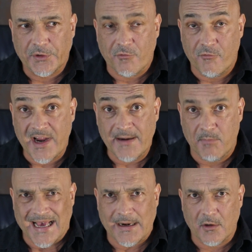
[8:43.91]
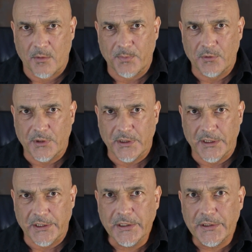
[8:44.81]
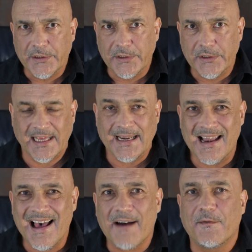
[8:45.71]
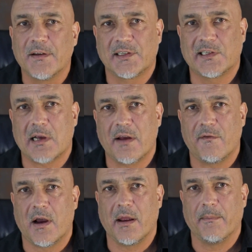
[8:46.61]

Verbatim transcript: red-blooded computer nerd that loves sci-fi,